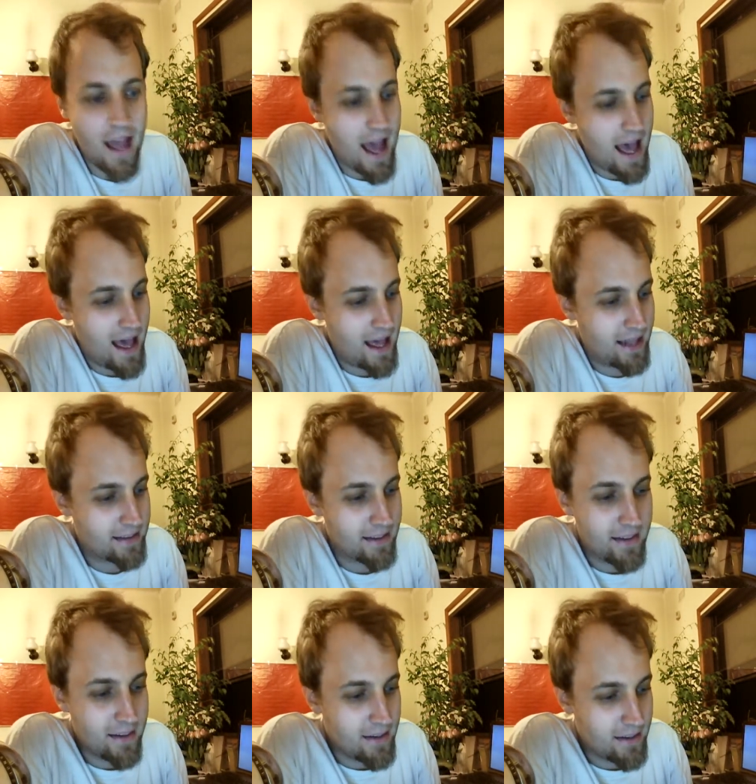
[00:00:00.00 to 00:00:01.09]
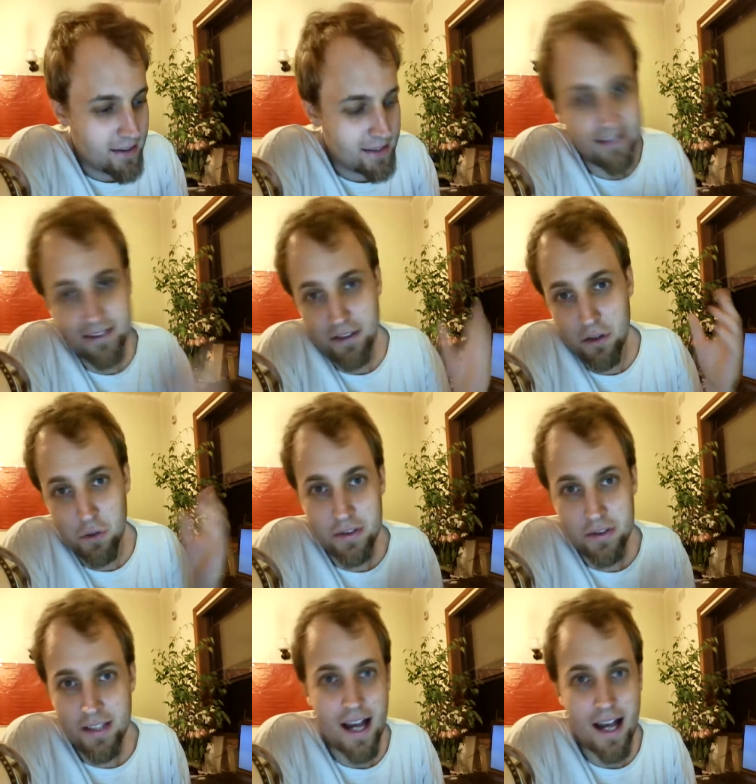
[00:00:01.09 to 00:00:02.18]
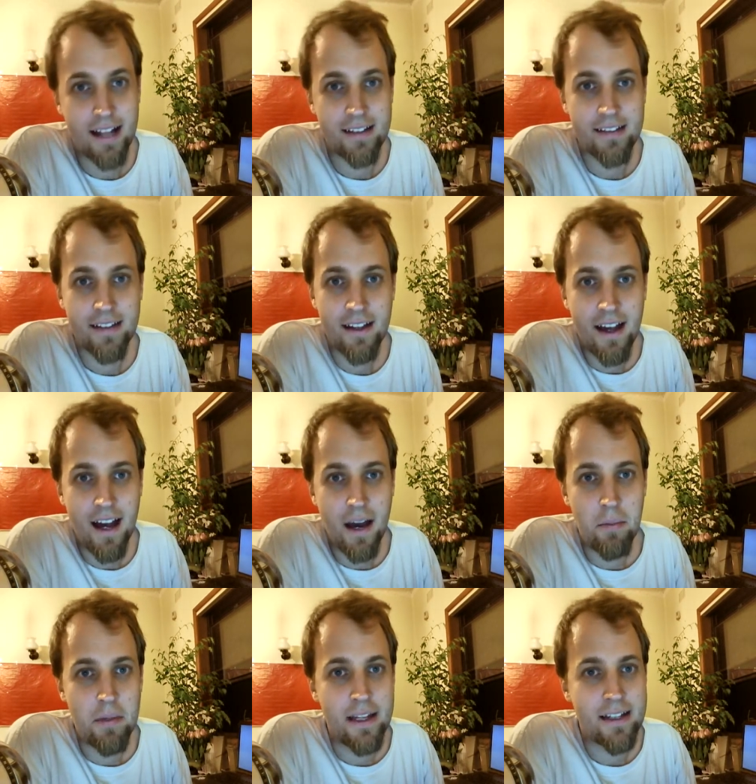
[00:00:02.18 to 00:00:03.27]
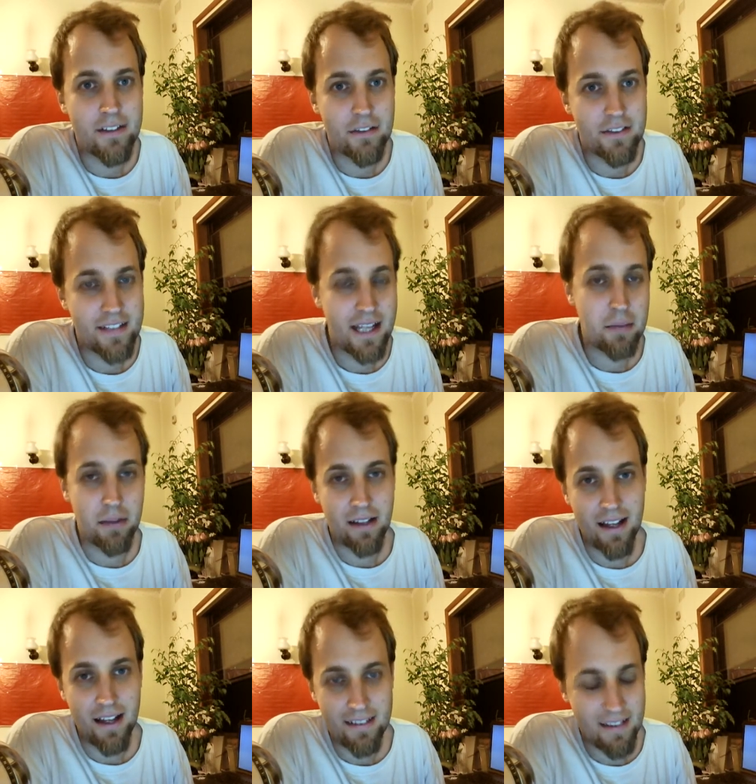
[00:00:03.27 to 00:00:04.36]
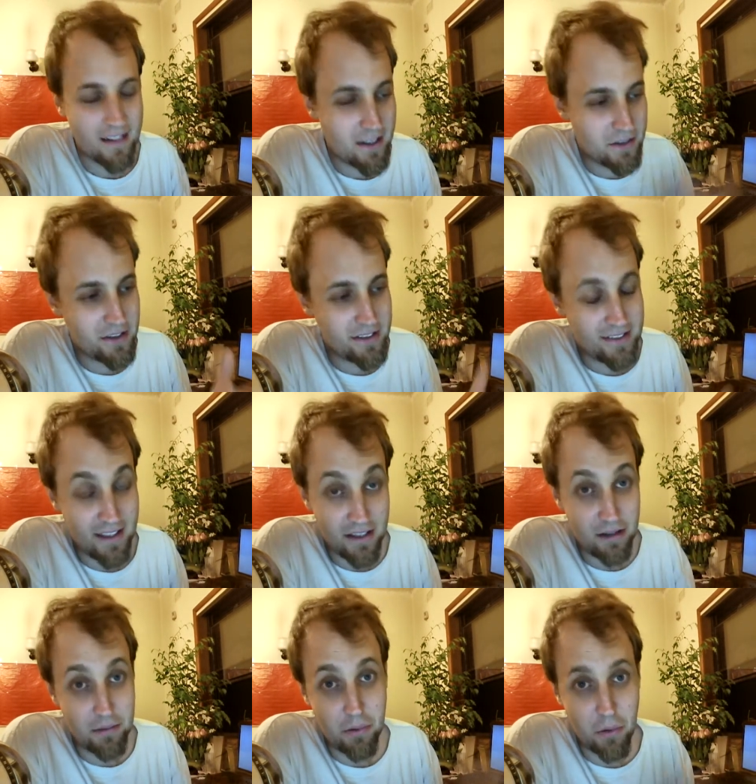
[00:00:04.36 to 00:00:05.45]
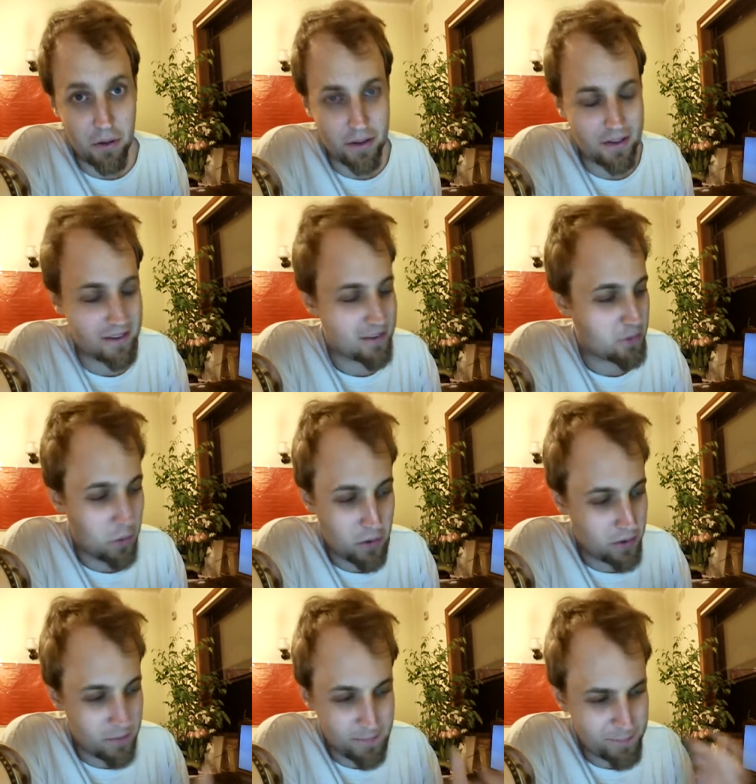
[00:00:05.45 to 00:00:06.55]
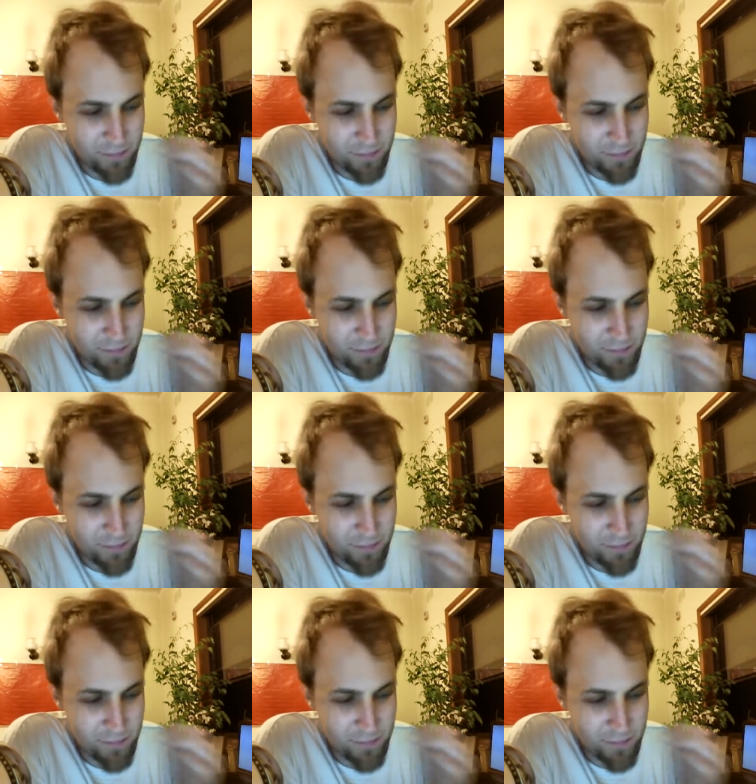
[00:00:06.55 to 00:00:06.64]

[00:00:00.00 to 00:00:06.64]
And it's used as a means of stabilizing countries that are important or